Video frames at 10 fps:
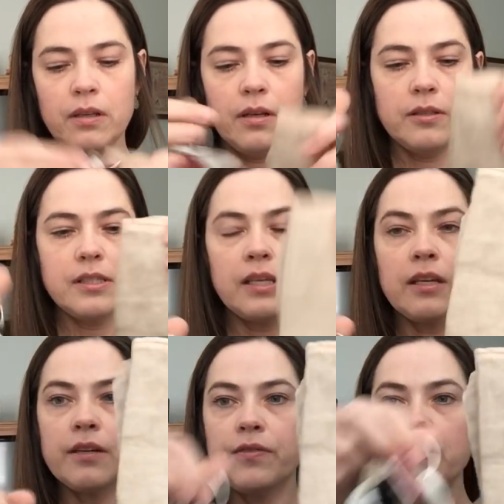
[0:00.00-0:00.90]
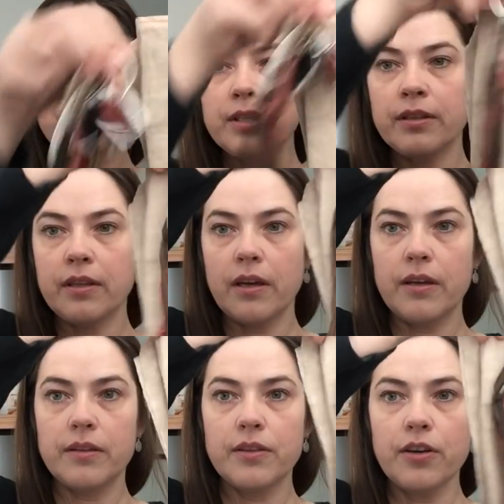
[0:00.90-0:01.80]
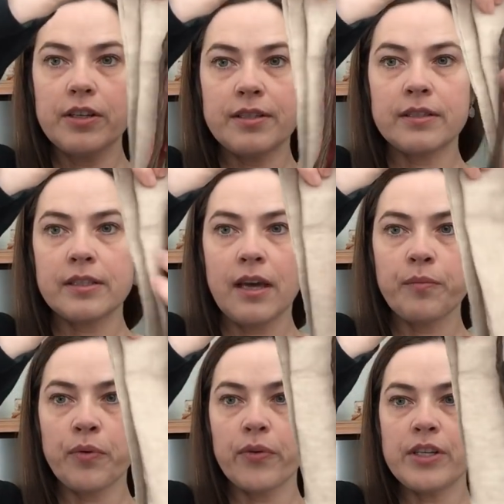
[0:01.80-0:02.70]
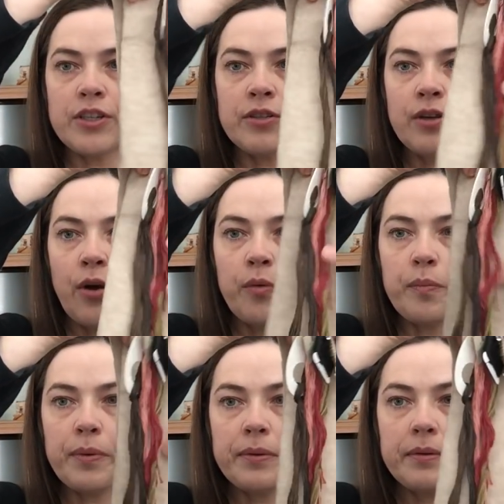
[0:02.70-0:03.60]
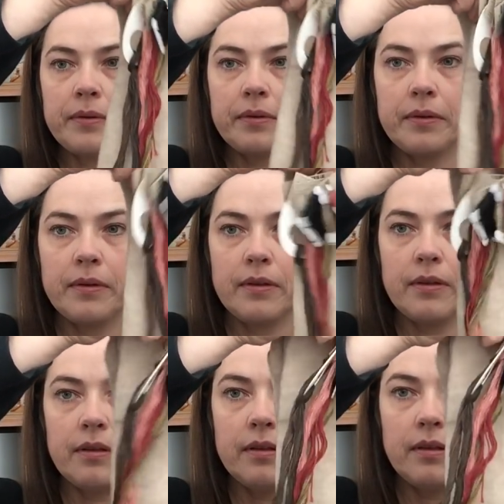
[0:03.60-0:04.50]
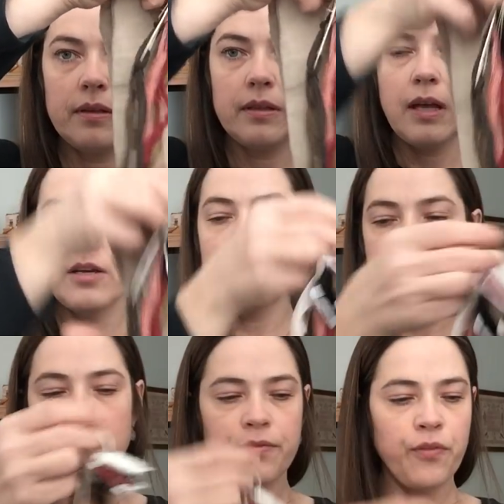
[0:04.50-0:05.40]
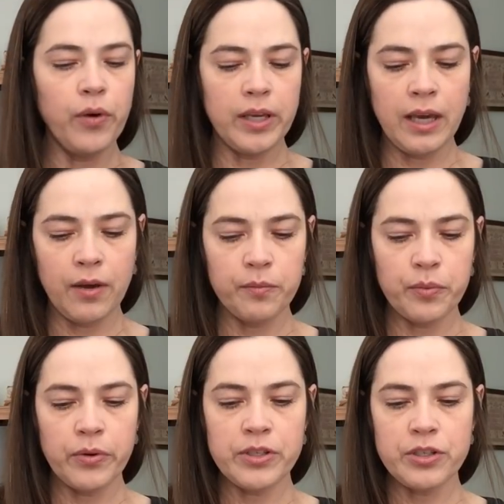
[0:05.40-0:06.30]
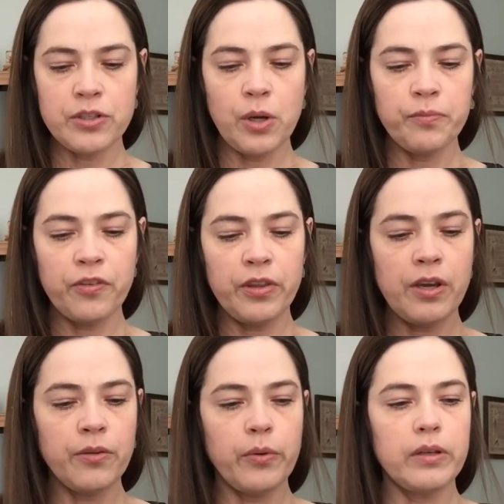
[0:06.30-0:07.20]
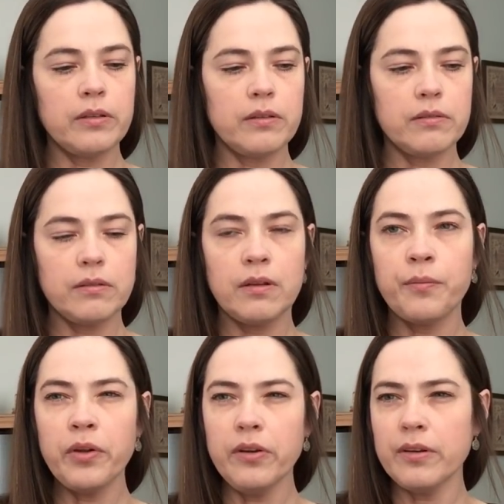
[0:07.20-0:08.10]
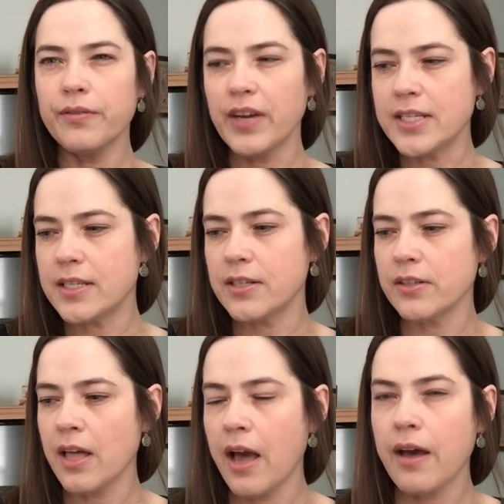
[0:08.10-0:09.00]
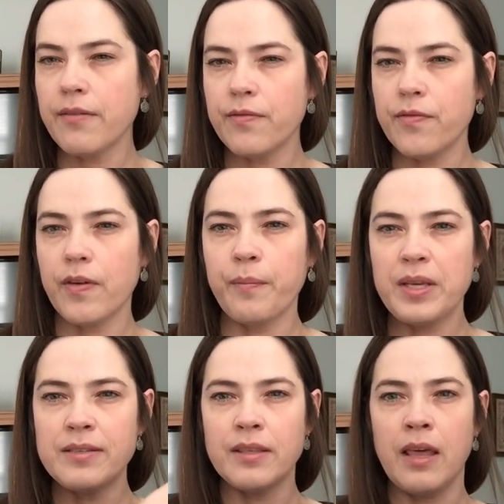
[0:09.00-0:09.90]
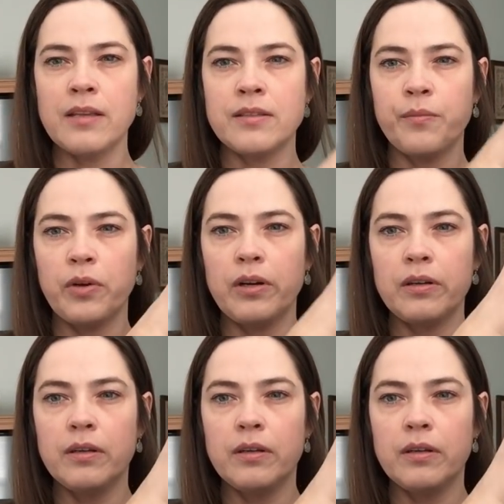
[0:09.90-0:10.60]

was thinking of using the 36 count Parisian taupe. I used the 40 count Parisian taupe for the other one. I'm wondering if I still have a piece of that somewhere.